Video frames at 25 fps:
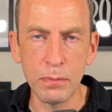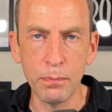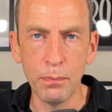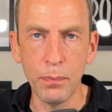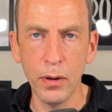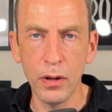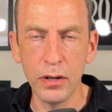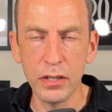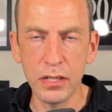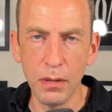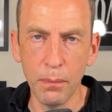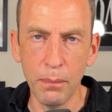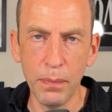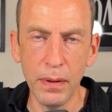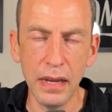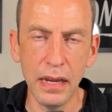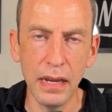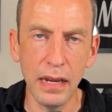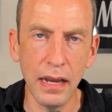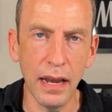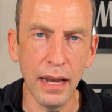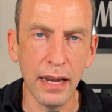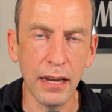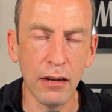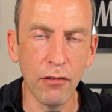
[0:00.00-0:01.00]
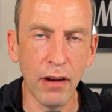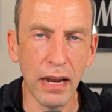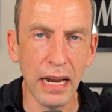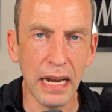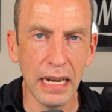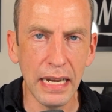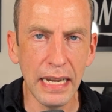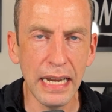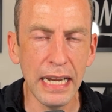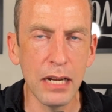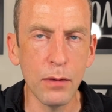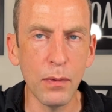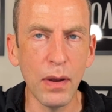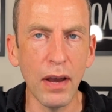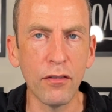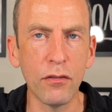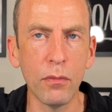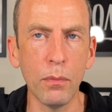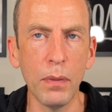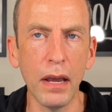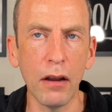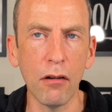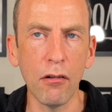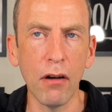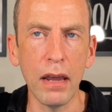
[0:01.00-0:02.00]
but to be a great leader, we have to
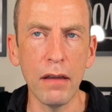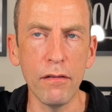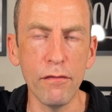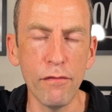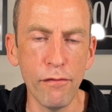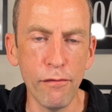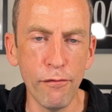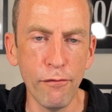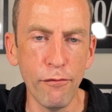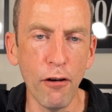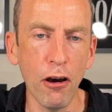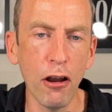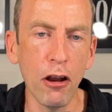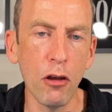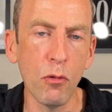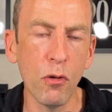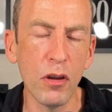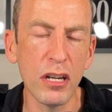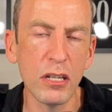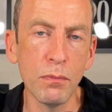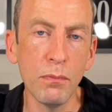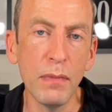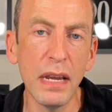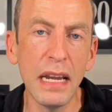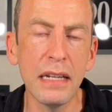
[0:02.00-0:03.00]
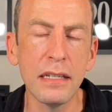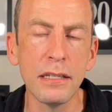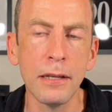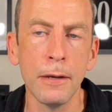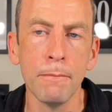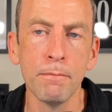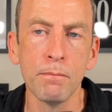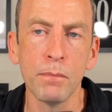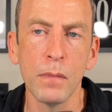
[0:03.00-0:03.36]
be a great follower, which means